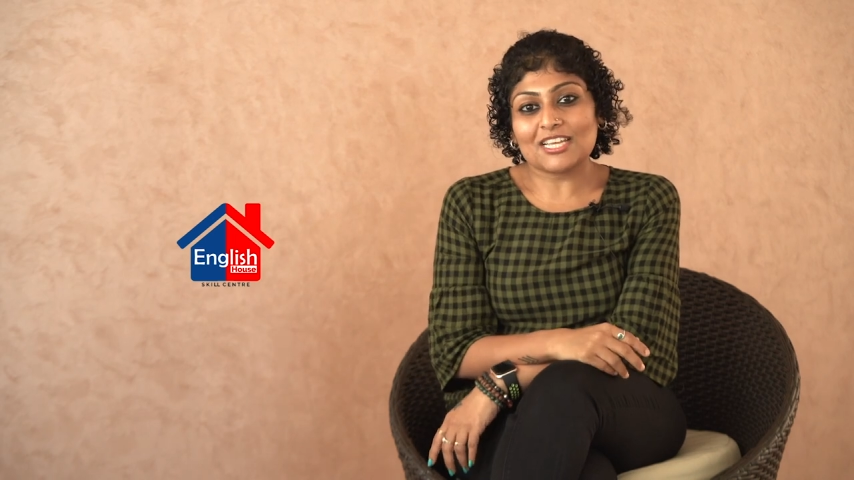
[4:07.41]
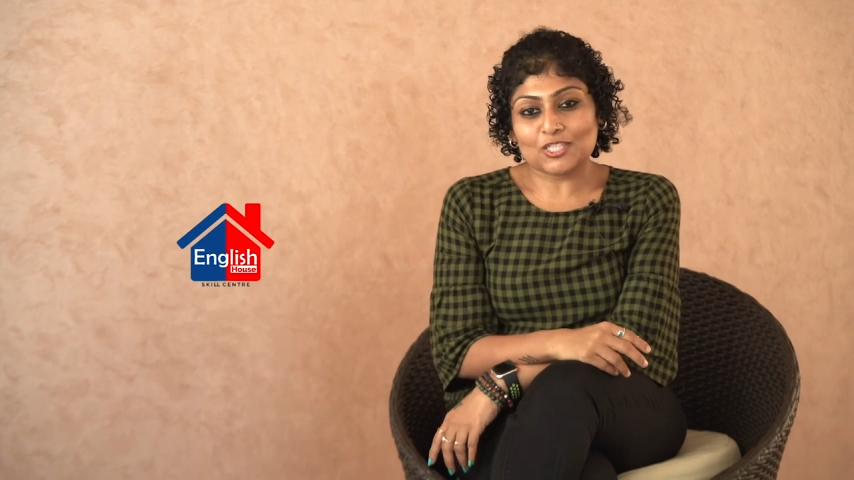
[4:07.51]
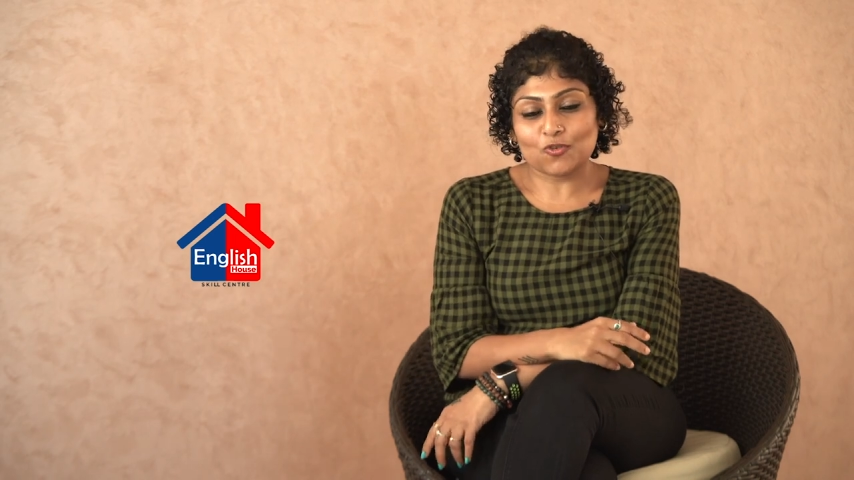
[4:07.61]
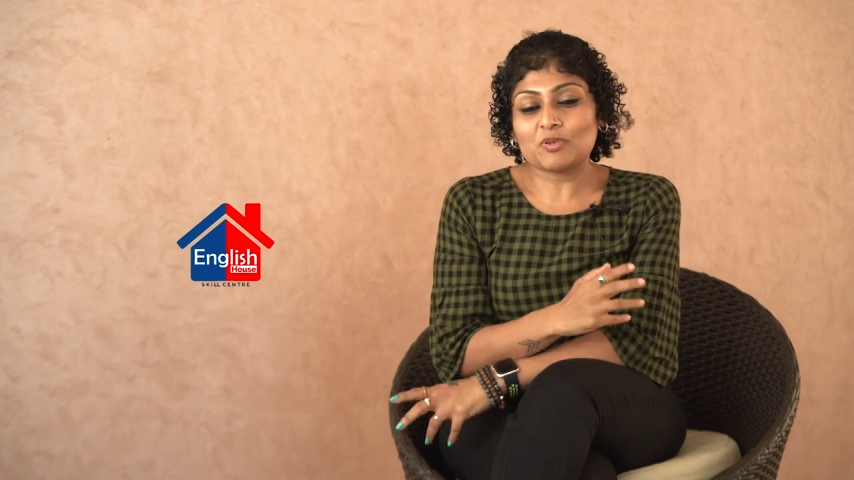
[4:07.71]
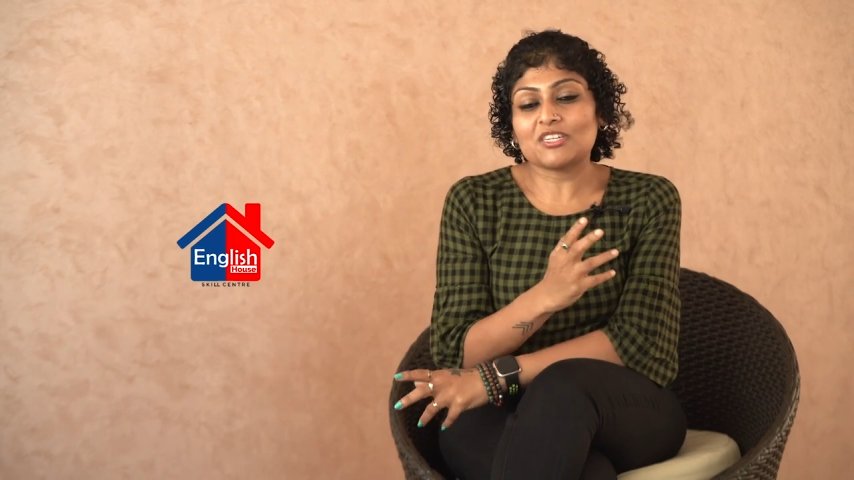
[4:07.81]

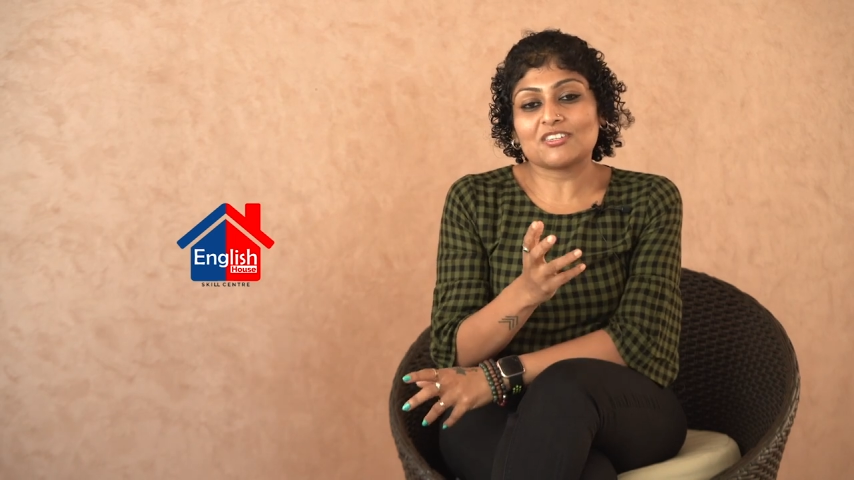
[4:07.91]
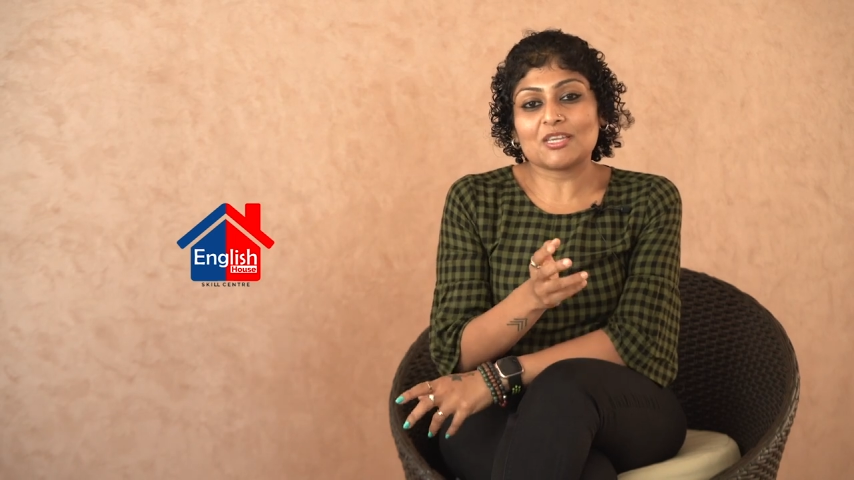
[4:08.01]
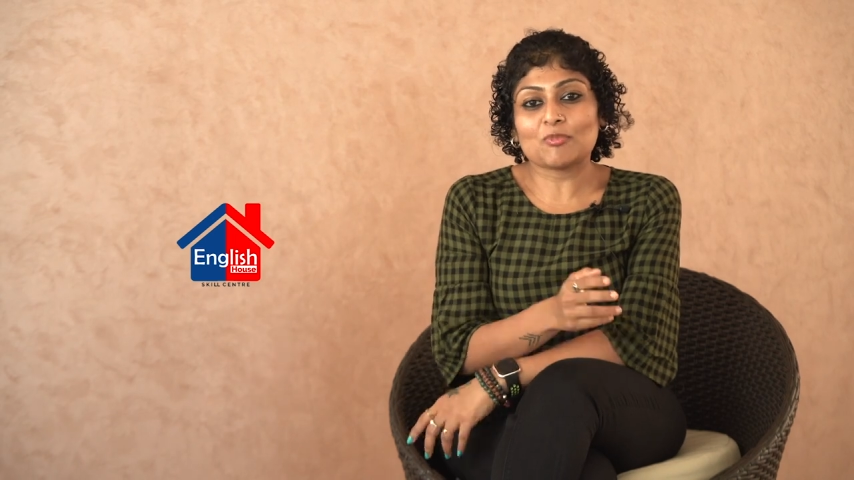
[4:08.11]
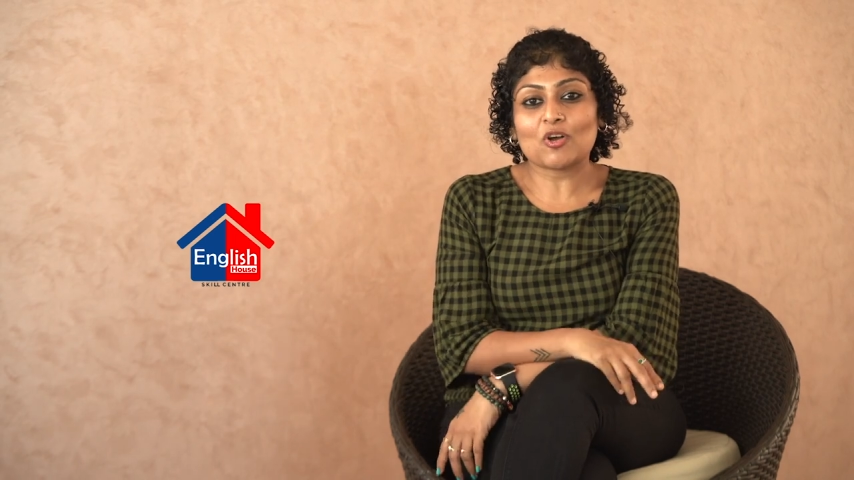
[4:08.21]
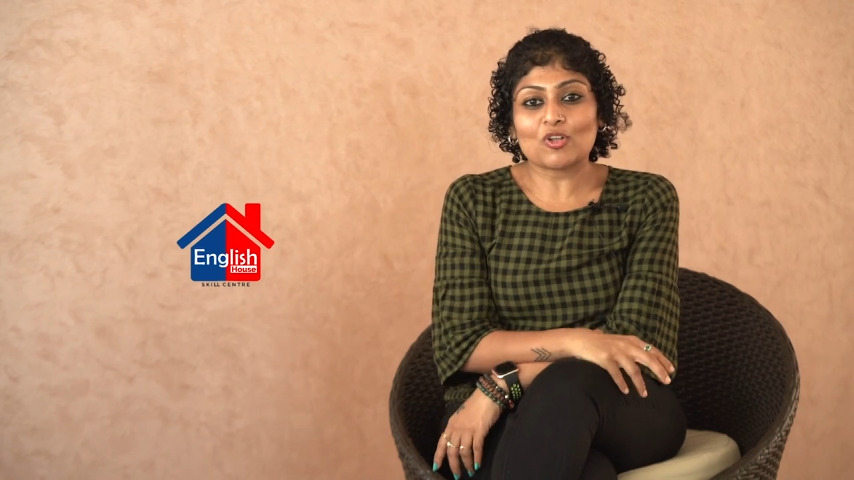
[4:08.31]
that you've been
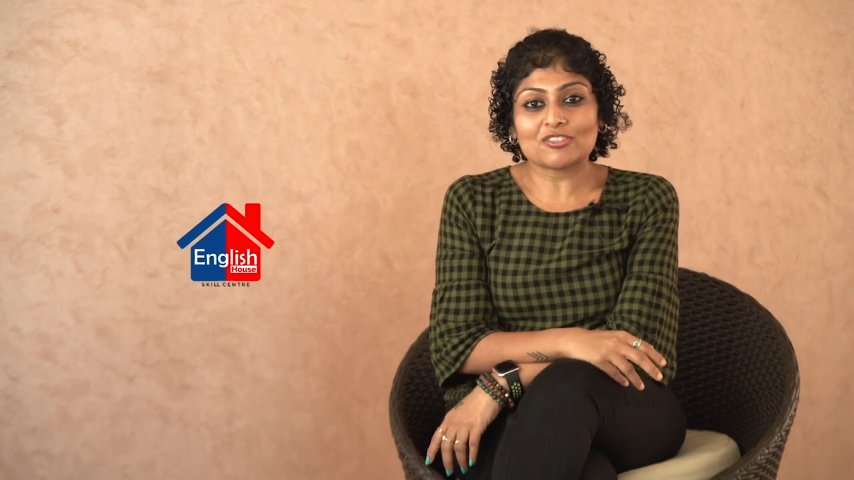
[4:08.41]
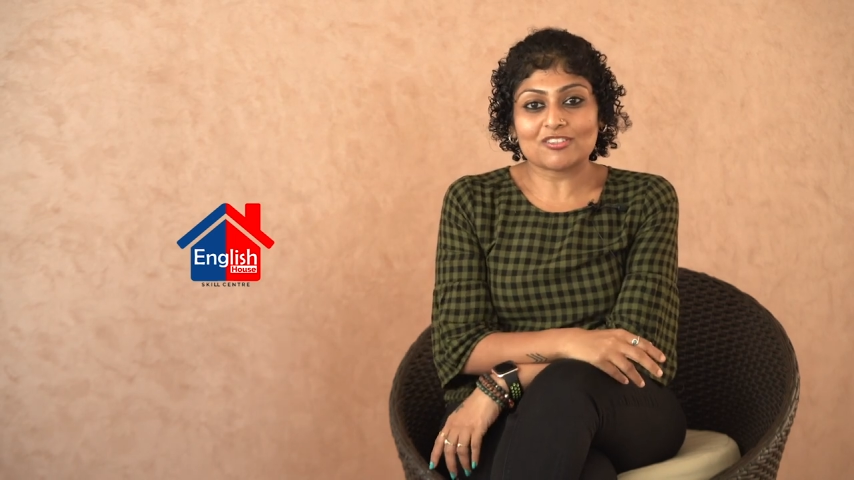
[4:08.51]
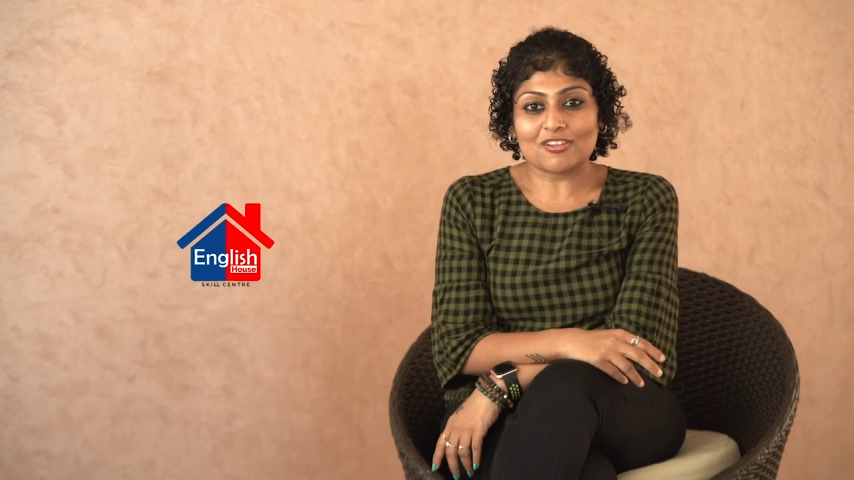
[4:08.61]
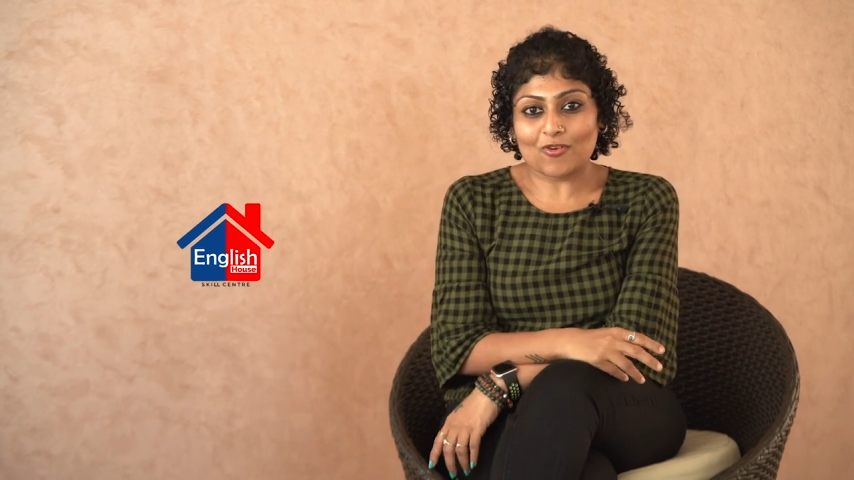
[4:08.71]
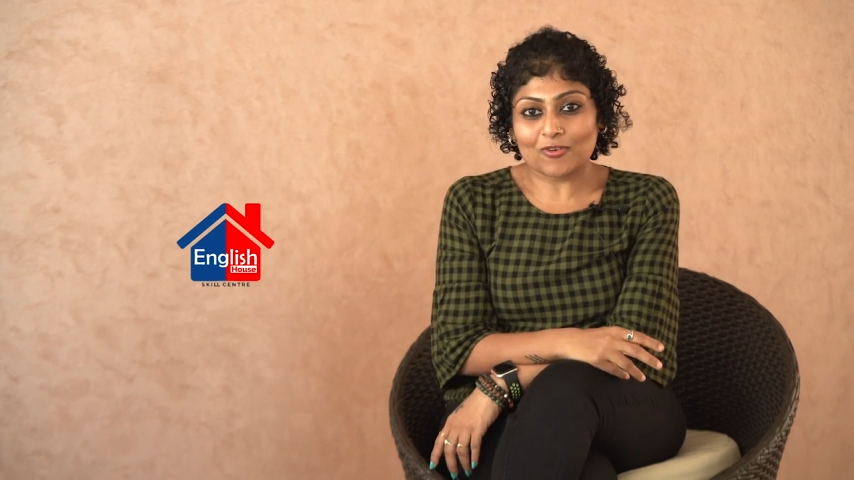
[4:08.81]
dreaming all
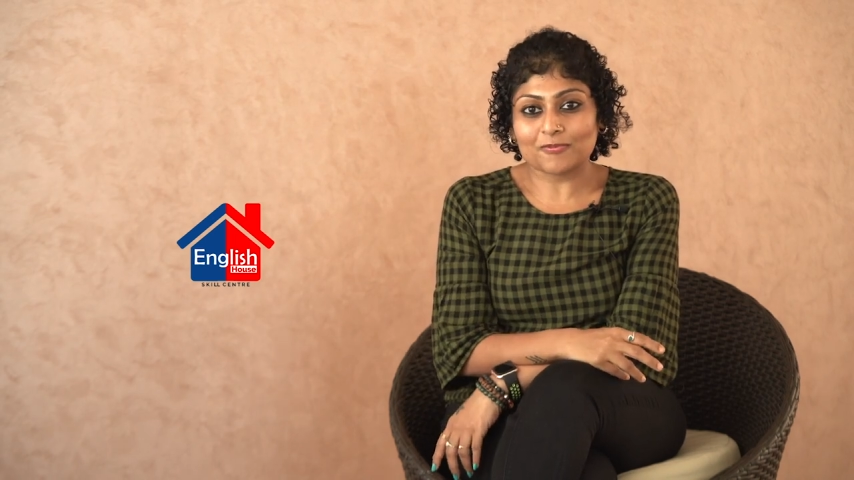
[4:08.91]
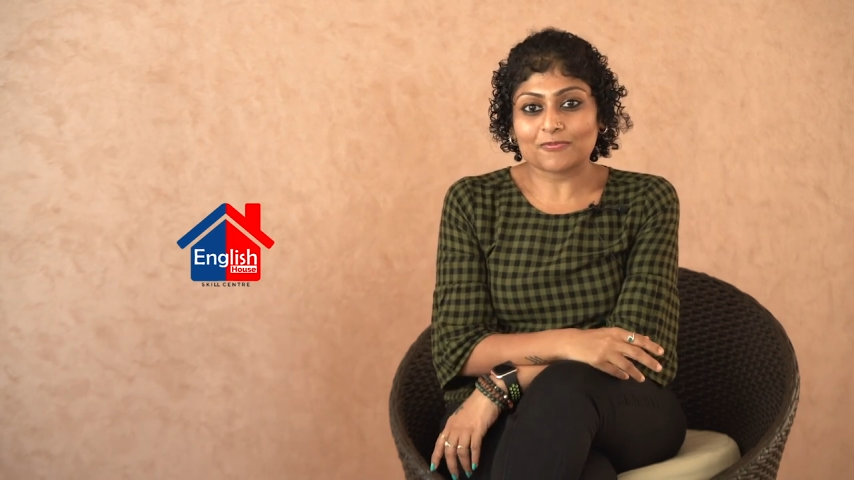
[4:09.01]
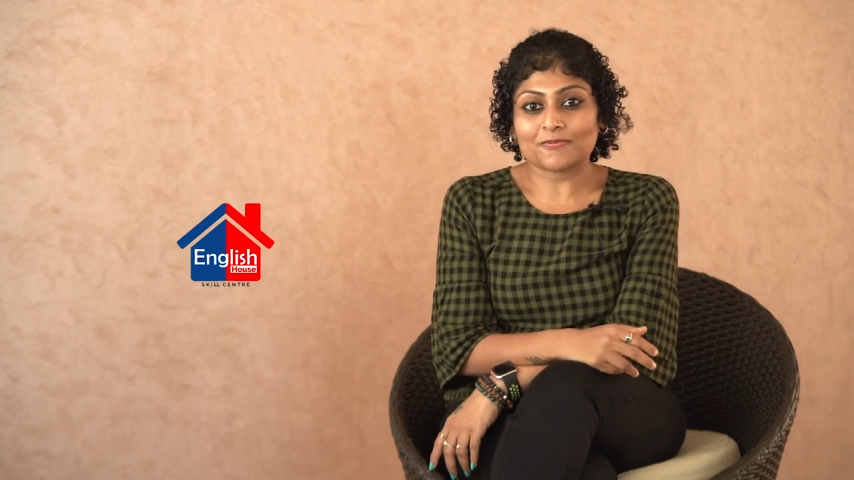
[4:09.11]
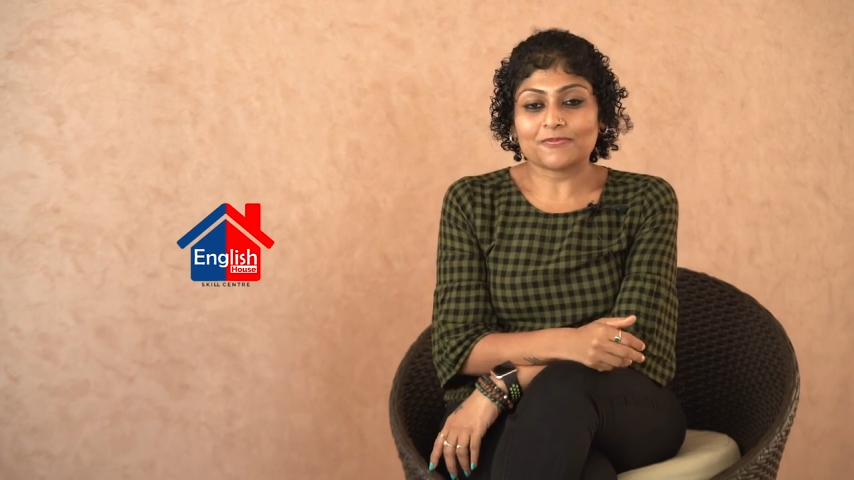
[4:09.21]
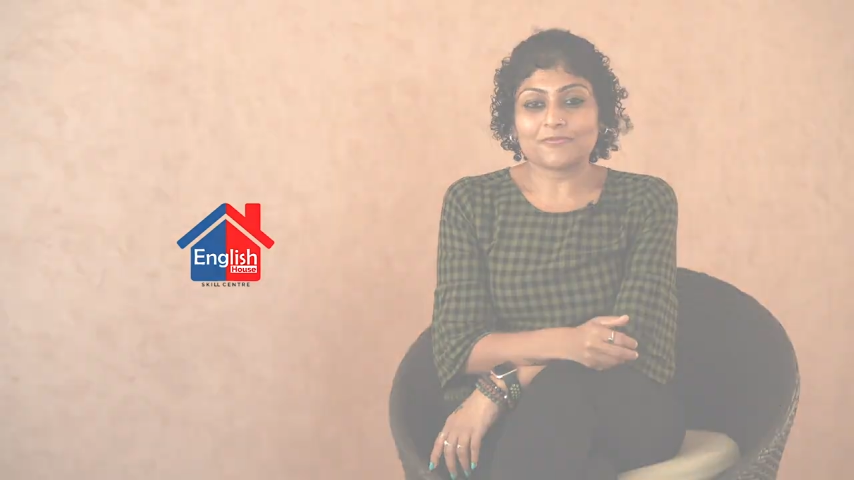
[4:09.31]
this long.